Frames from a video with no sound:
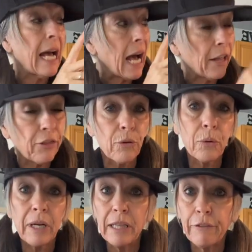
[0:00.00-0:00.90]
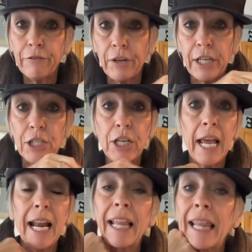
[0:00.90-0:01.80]
I threw her in the fridge
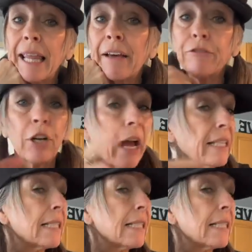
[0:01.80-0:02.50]
and I left her.